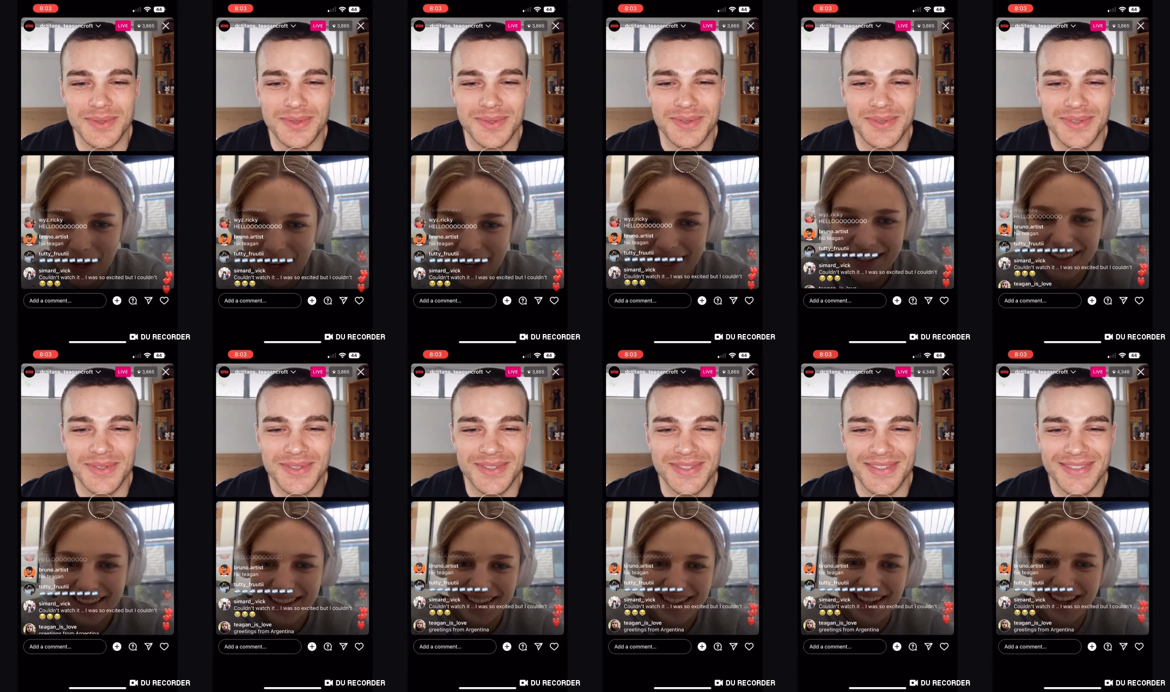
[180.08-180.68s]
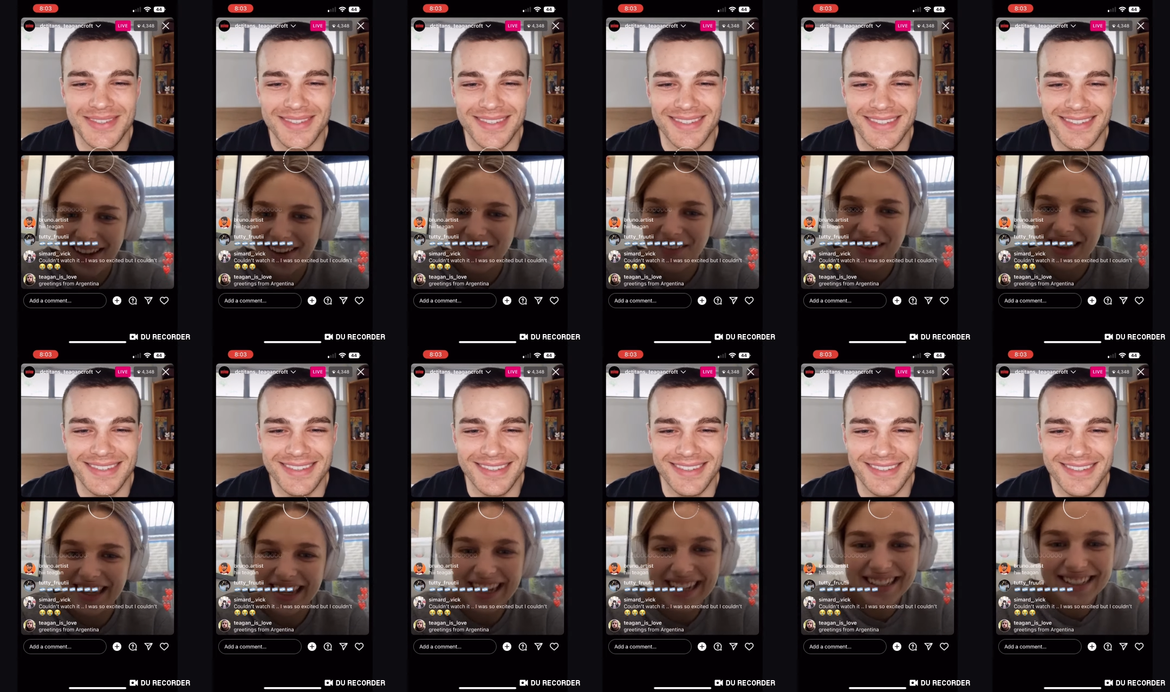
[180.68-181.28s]
Speaker 1: Ooh. about the
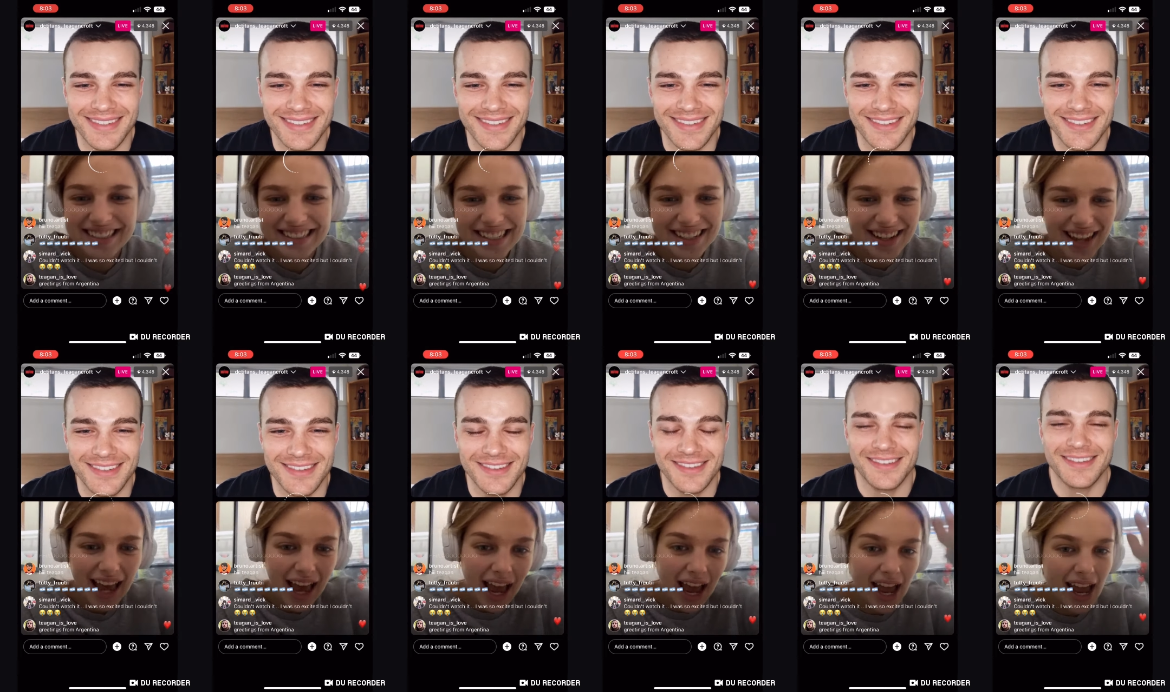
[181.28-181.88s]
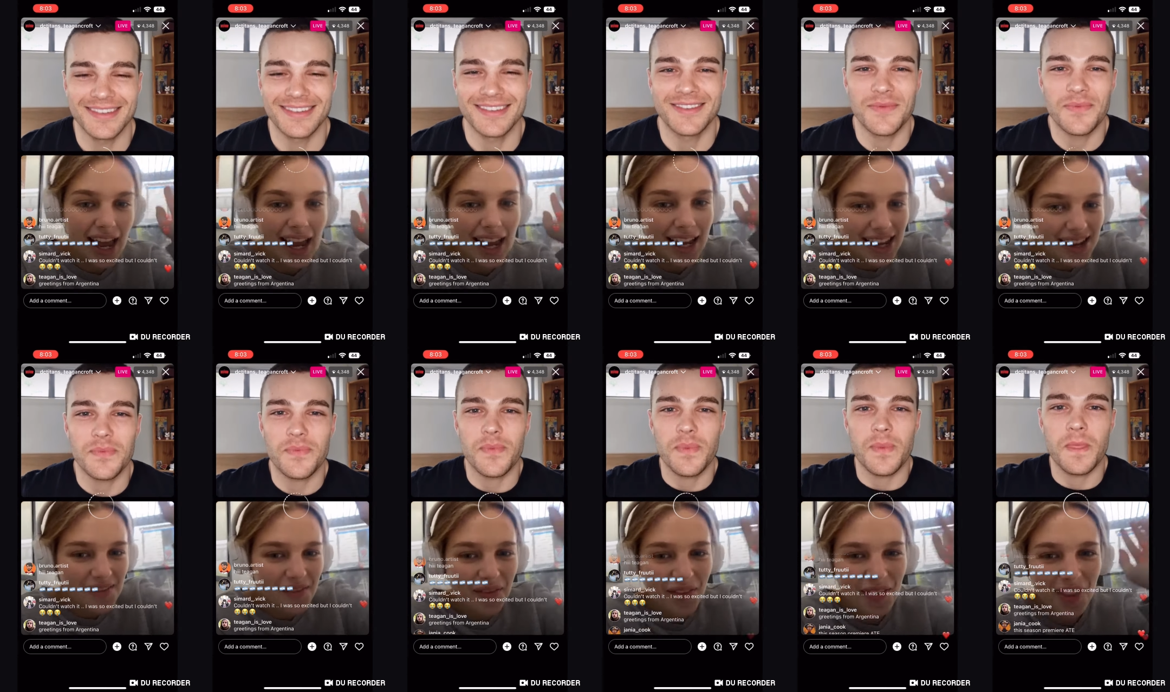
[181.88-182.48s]
release today.
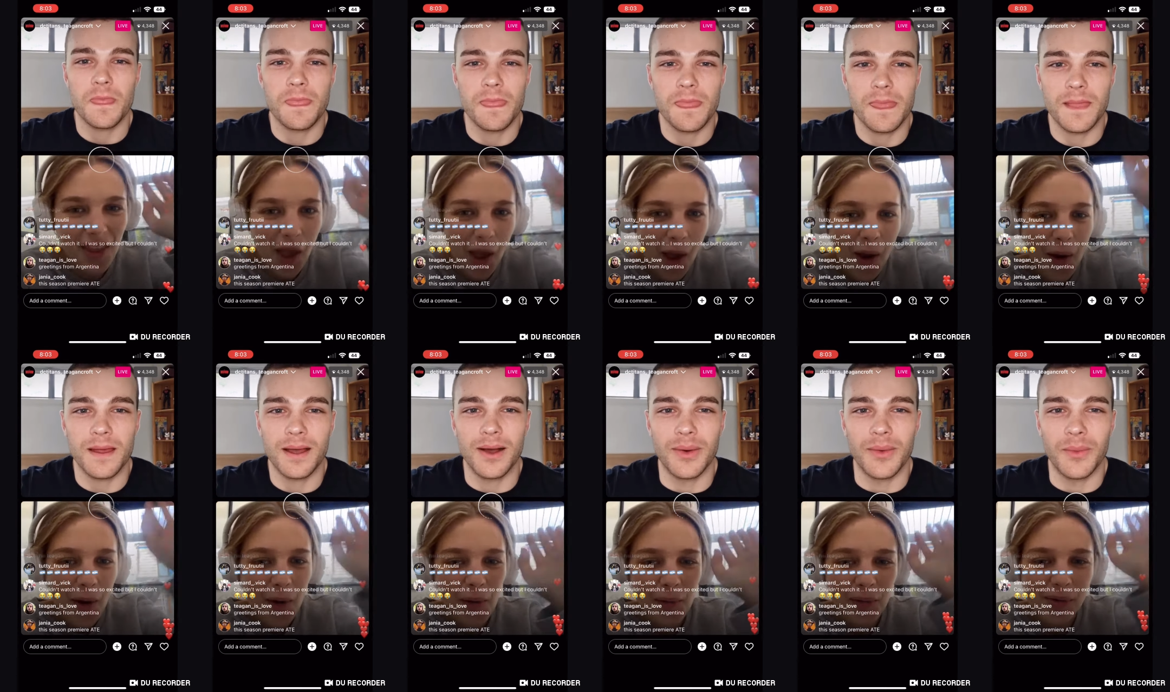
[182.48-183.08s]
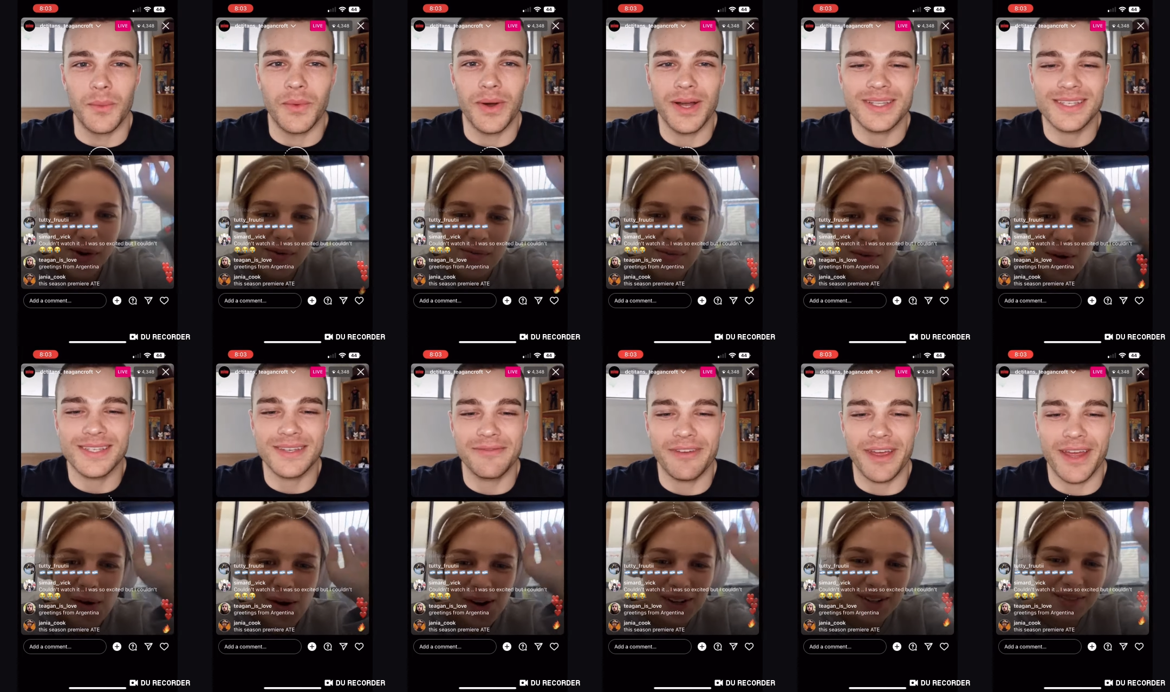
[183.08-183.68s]

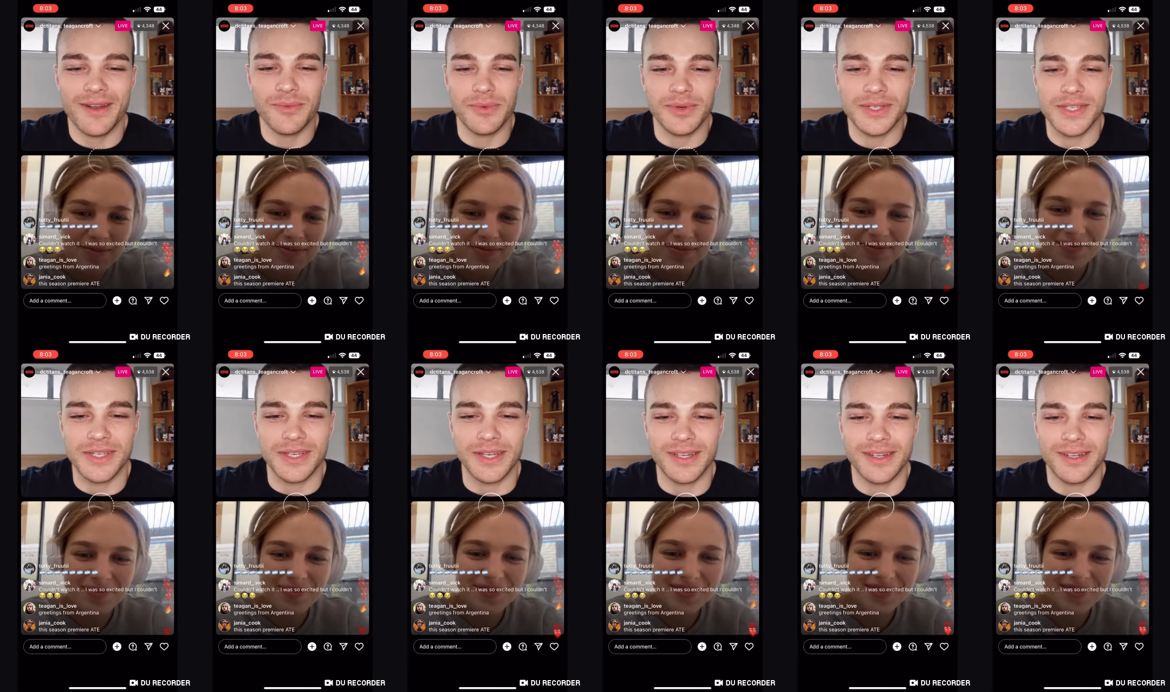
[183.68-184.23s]
Speaker 2: What event was